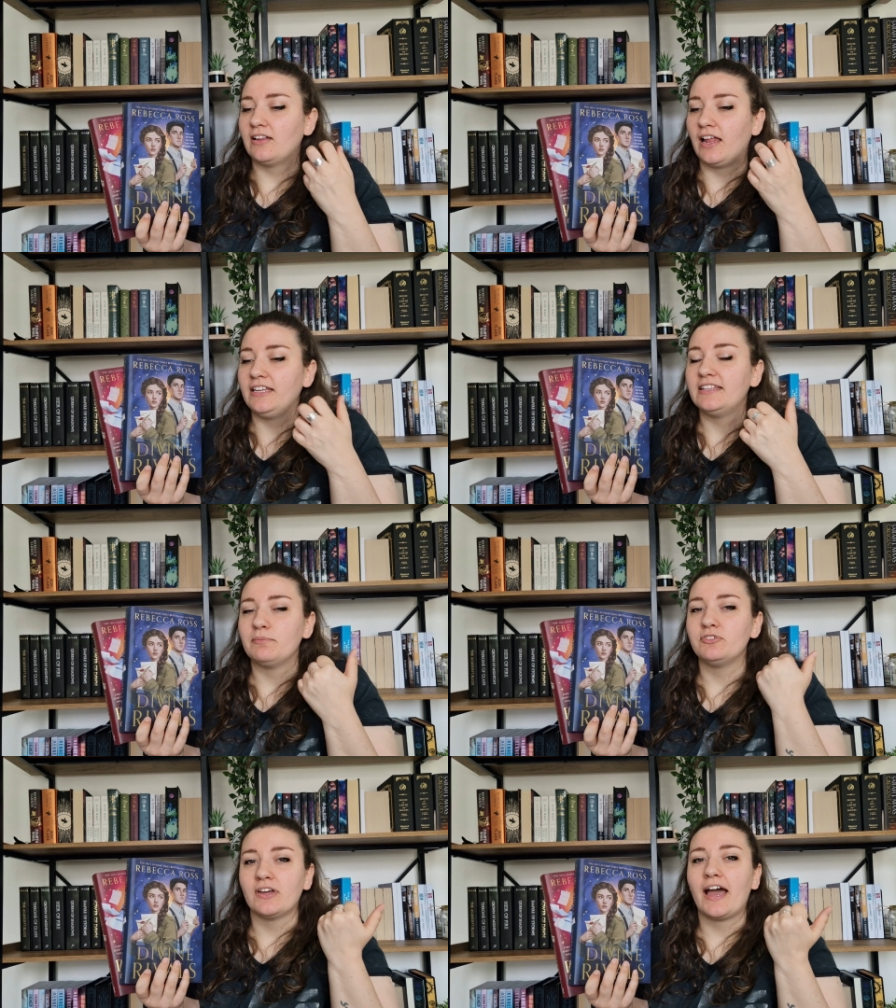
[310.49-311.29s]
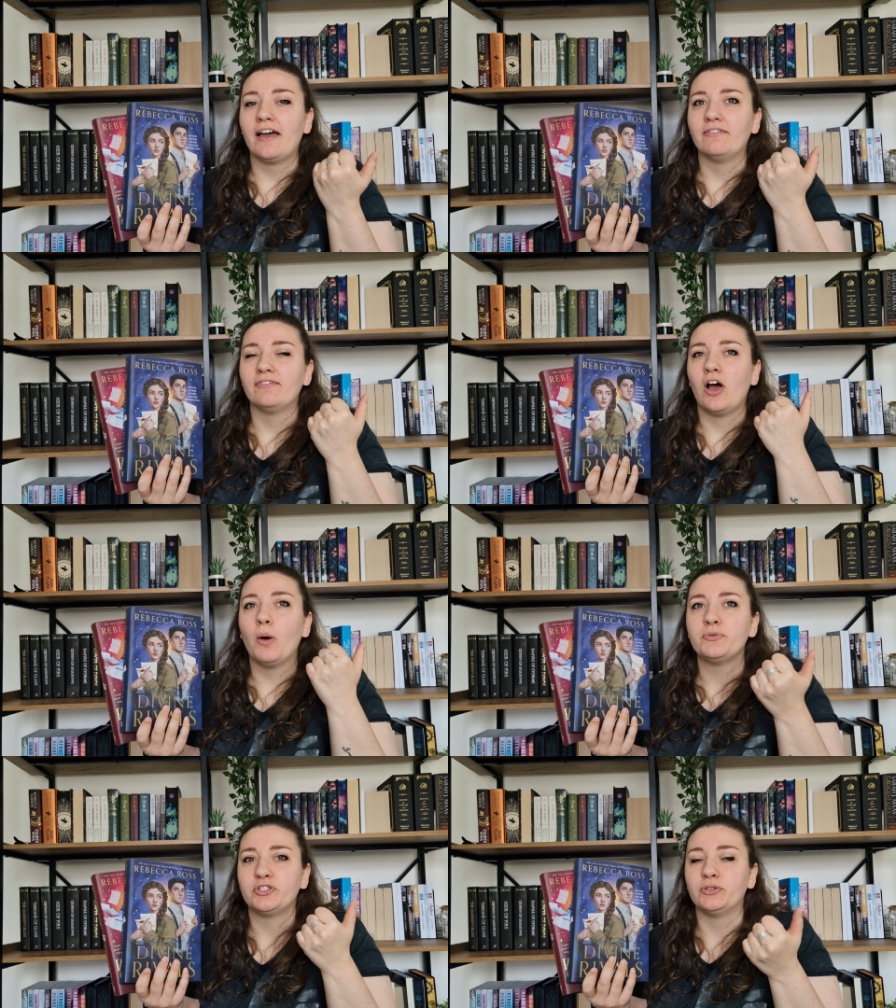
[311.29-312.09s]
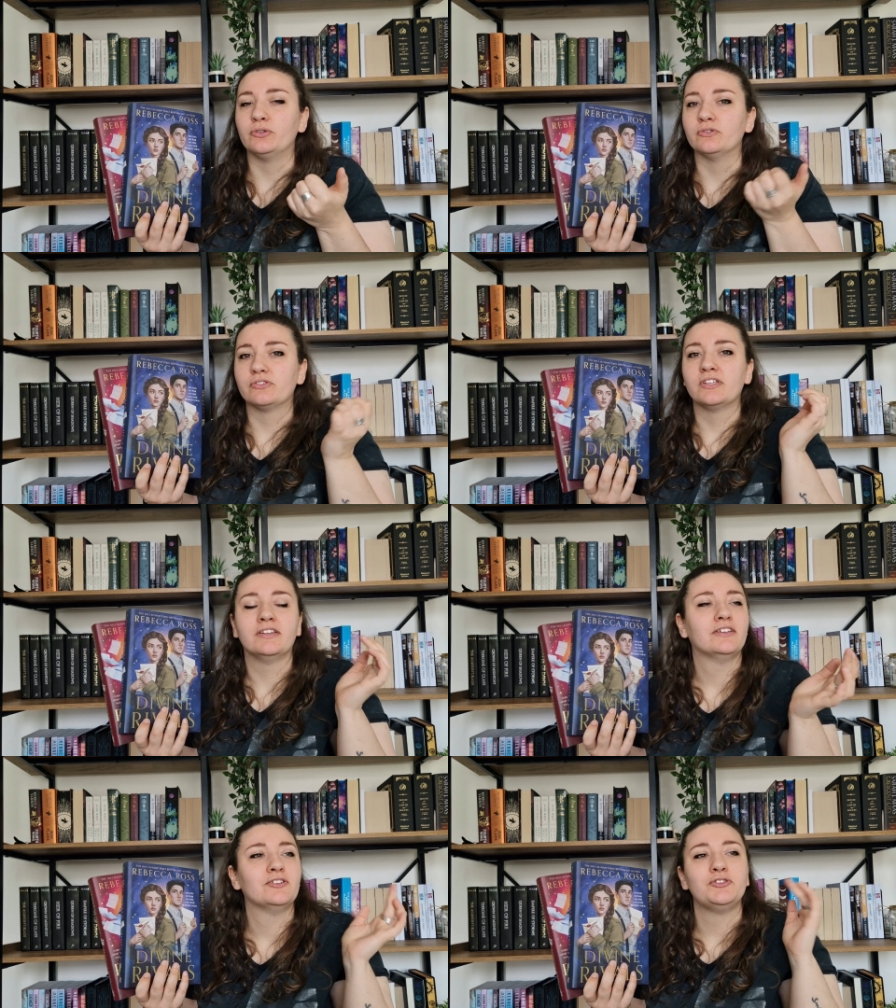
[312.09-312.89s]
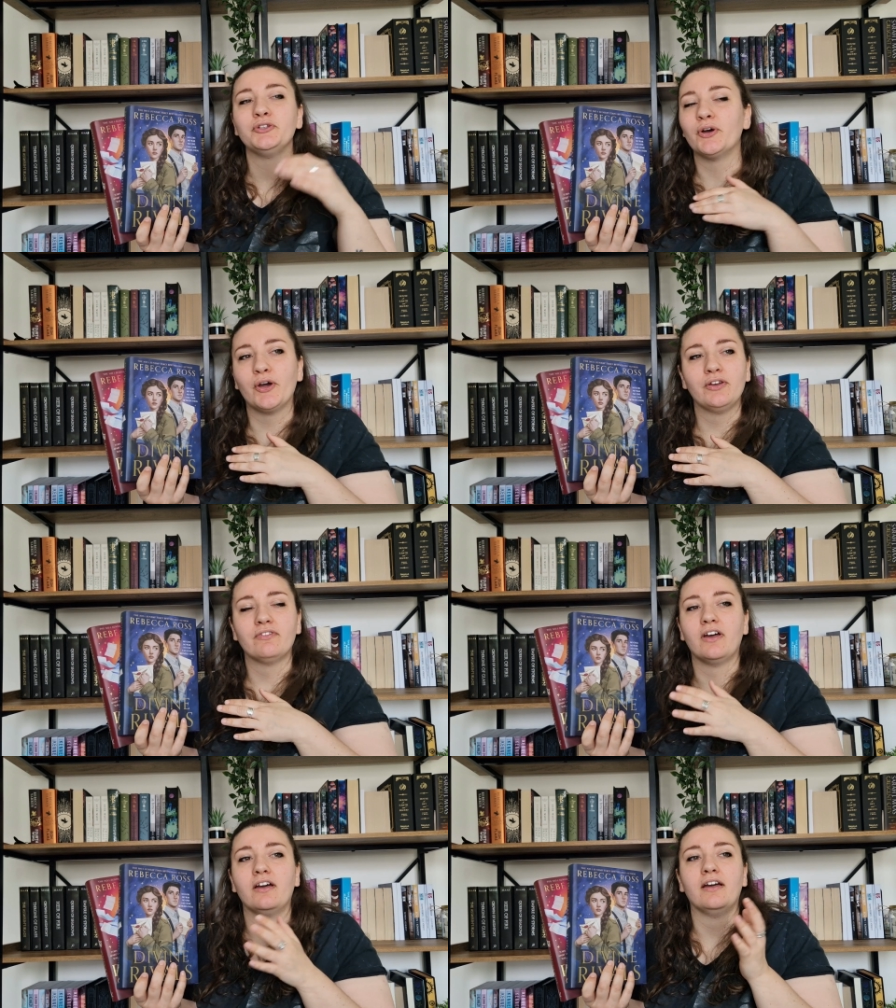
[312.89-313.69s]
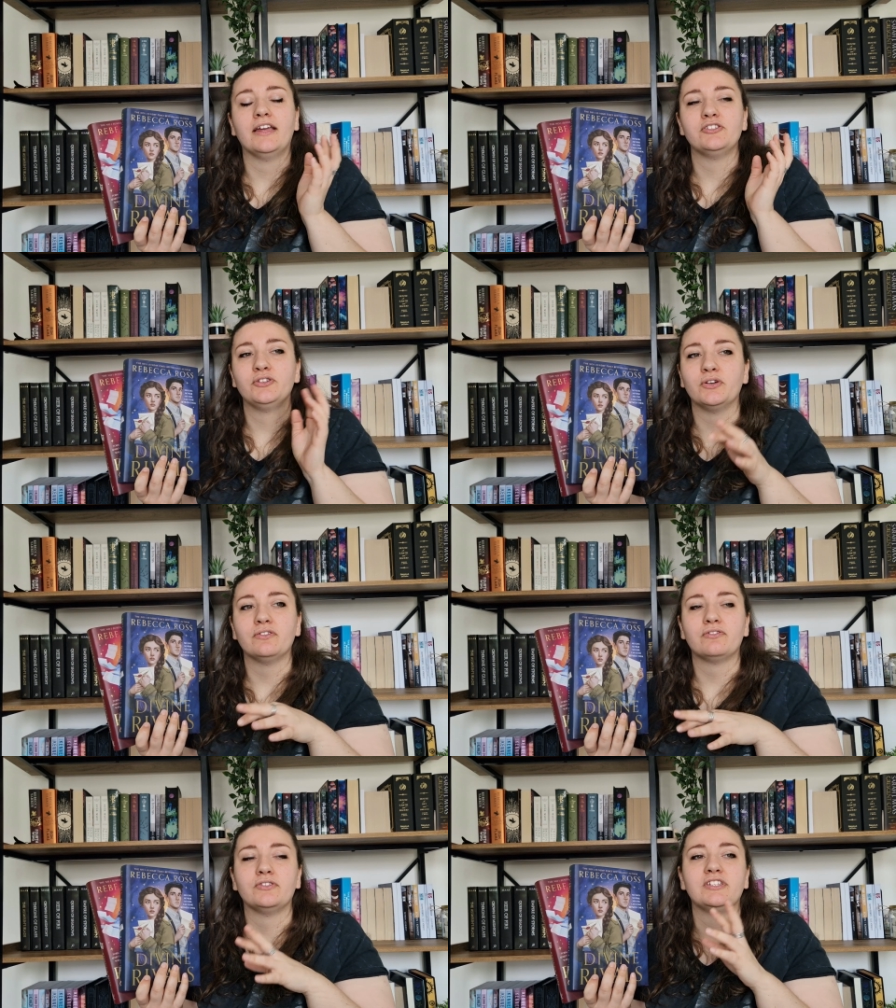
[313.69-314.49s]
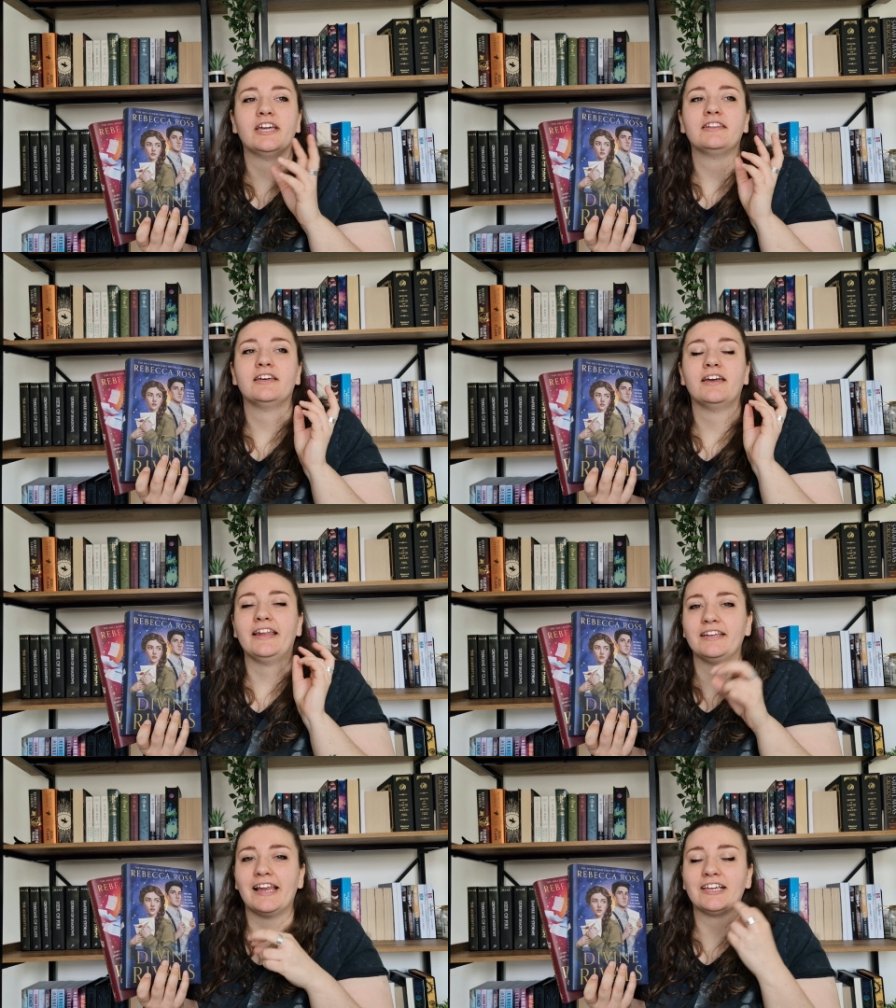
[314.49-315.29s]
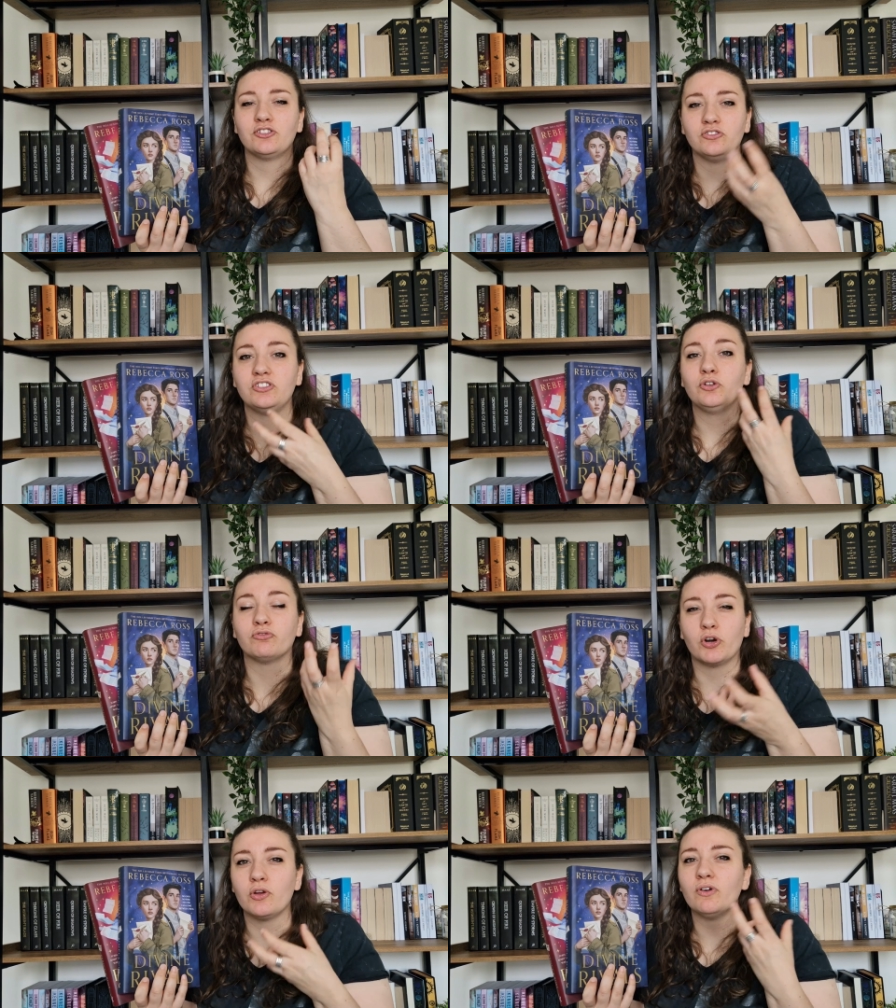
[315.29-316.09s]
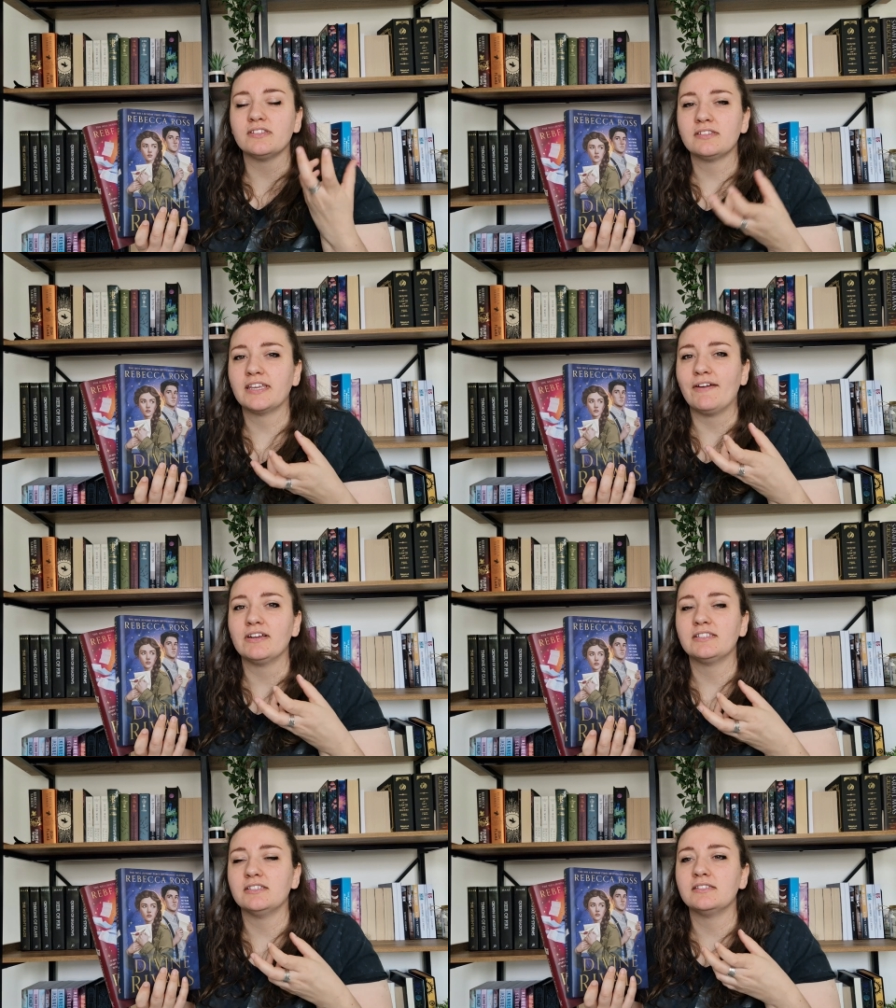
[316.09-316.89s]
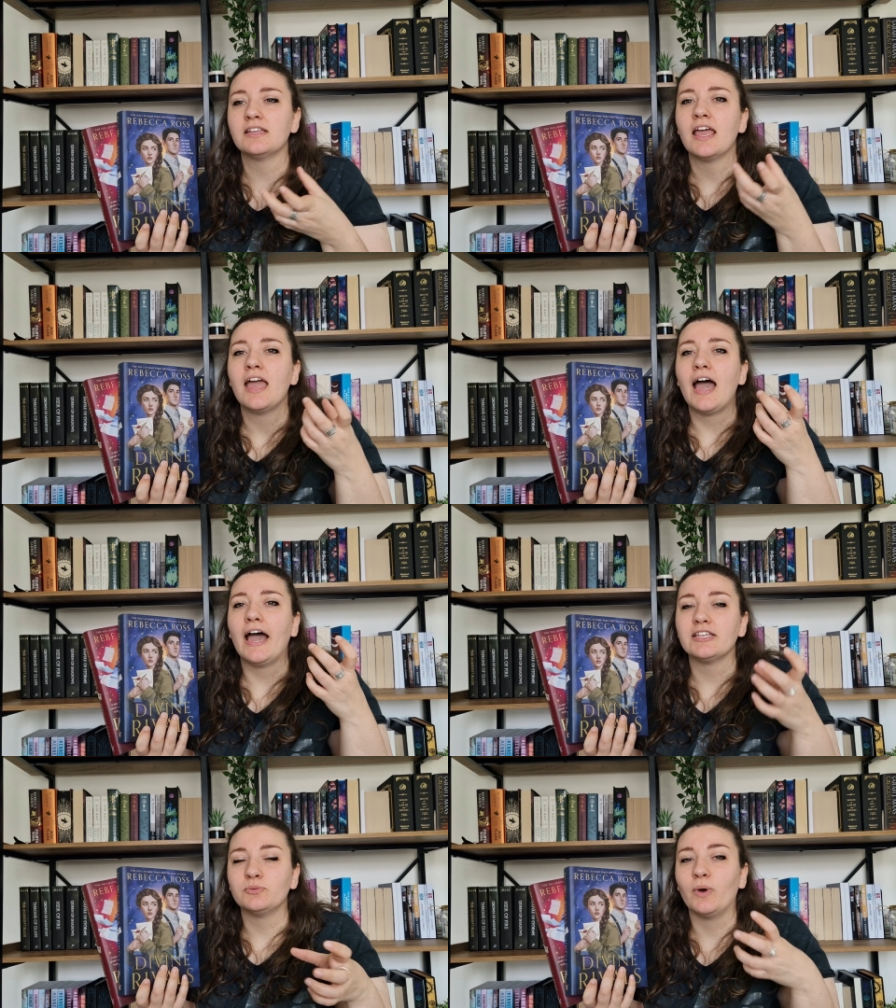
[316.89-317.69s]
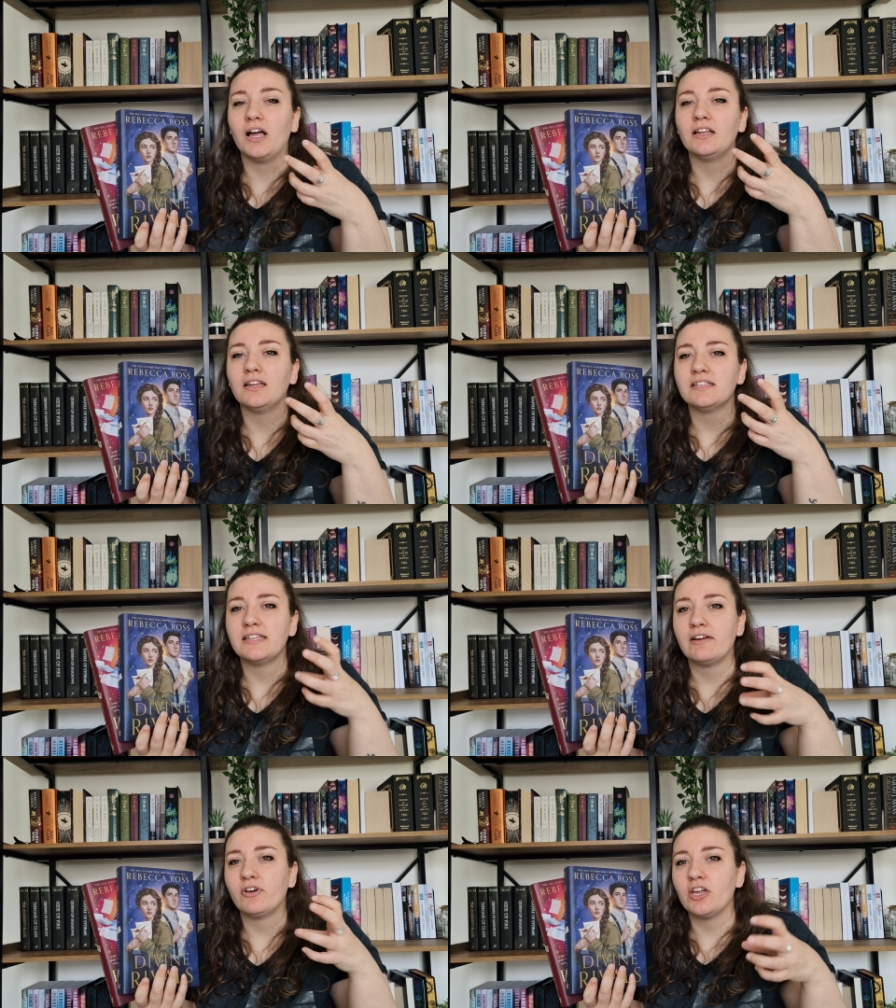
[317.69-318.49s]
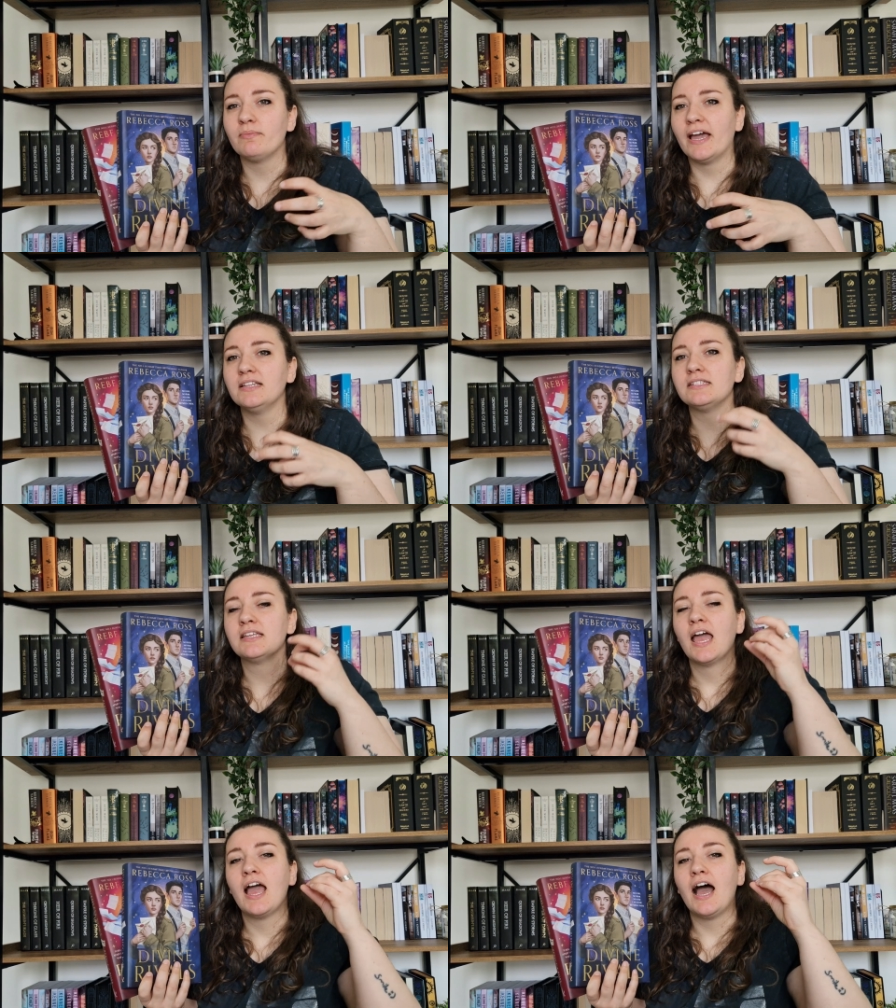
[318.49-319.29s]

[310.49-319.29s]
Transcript: I need them to have obstacles to go over and to go through together and like to grow as characters as well as their romance